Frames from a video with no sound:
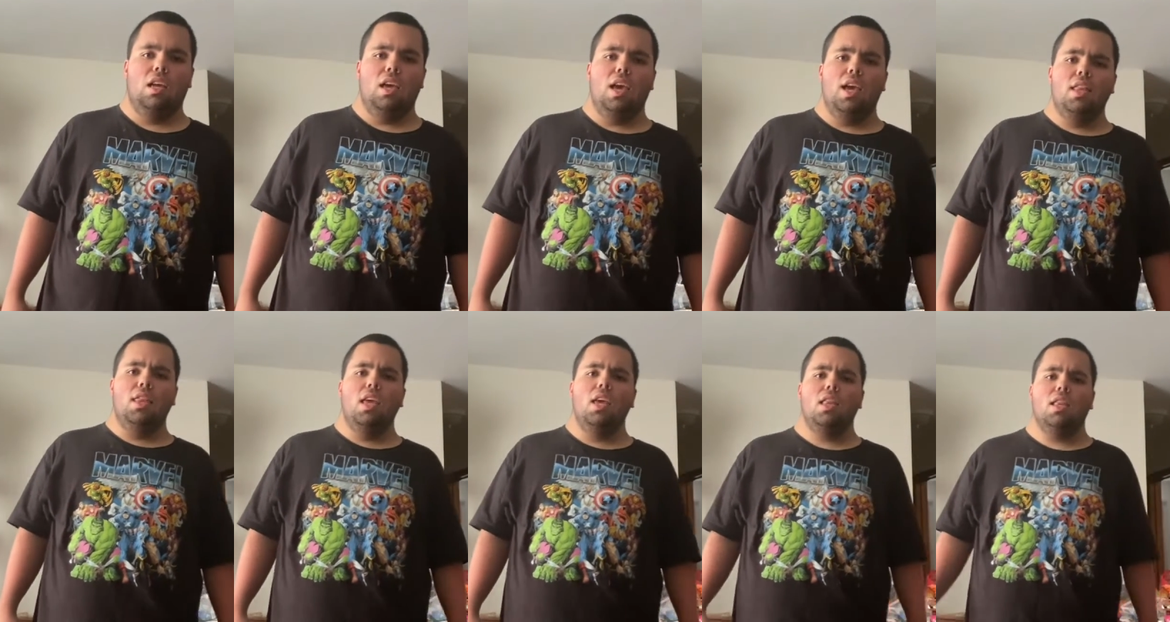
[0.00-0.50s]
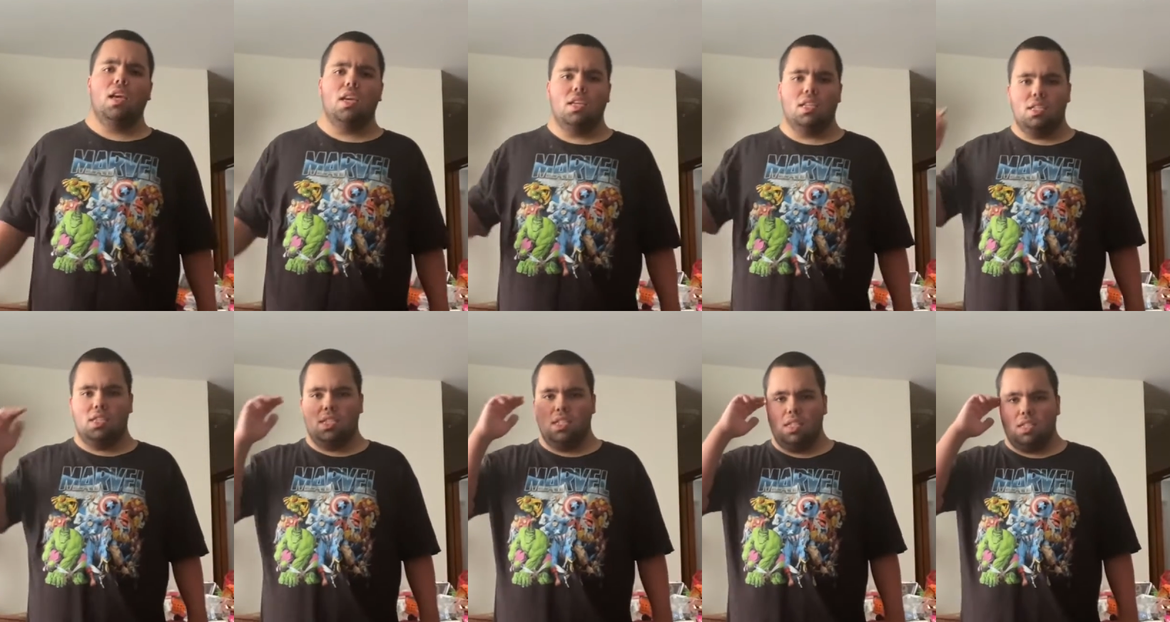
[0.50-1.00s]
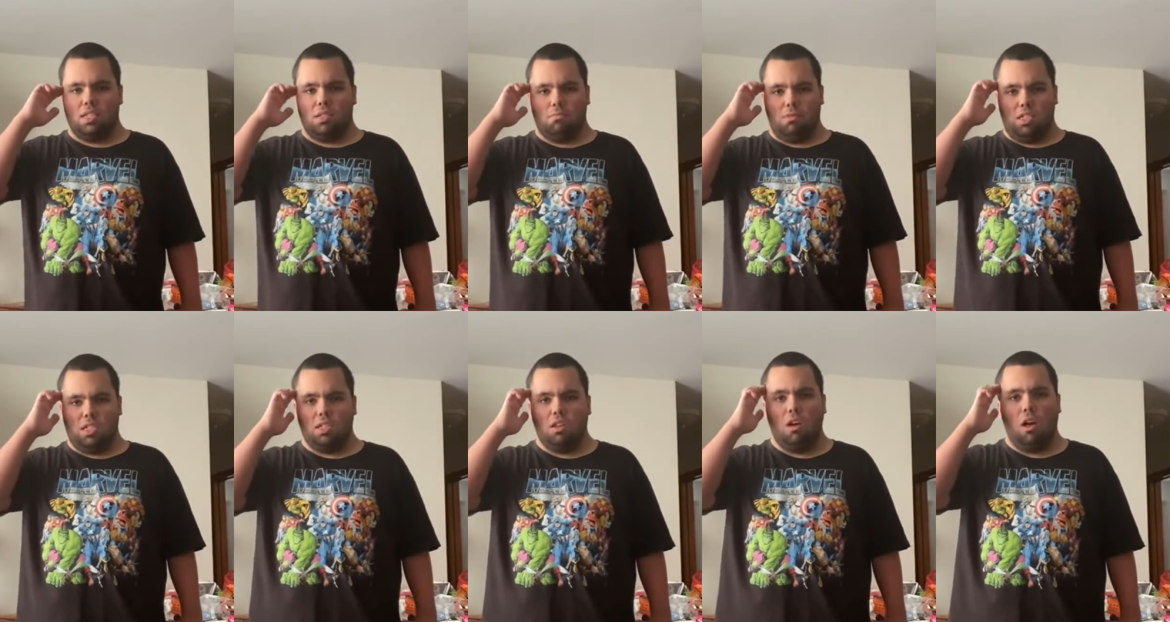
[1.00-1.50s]
And they like to sing some
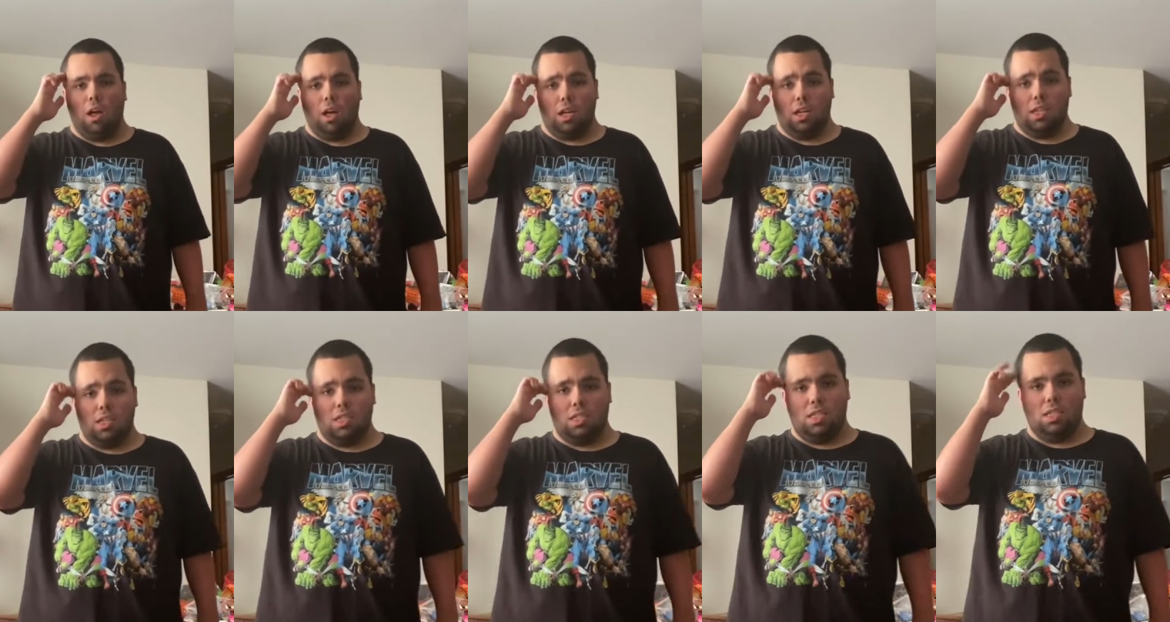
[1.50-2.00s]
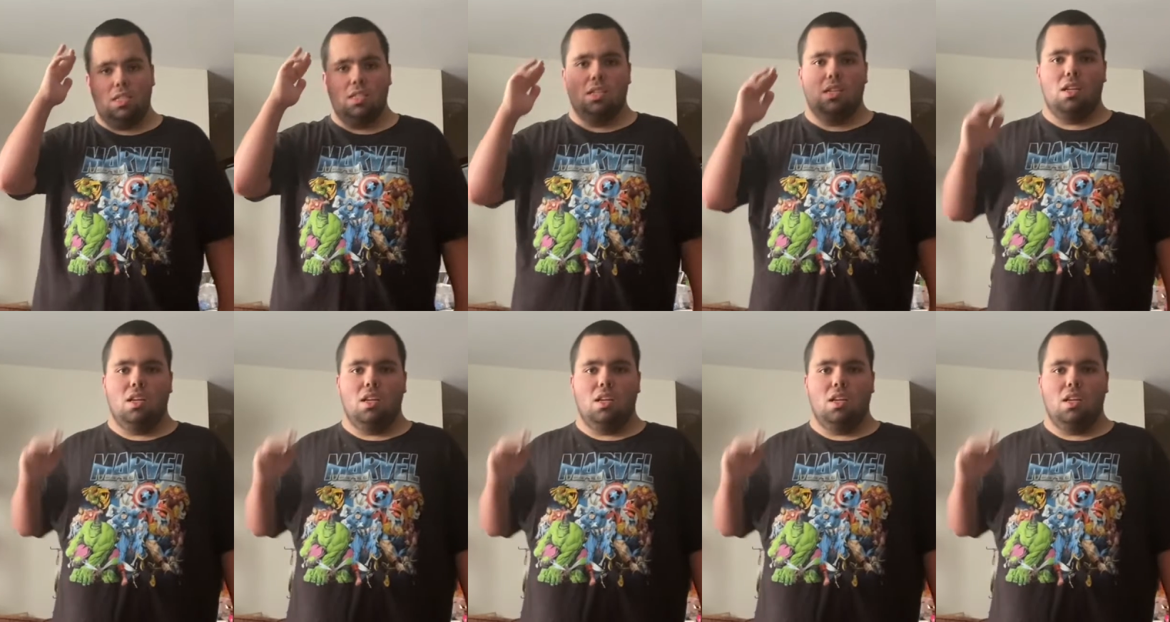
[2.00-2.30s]
songs.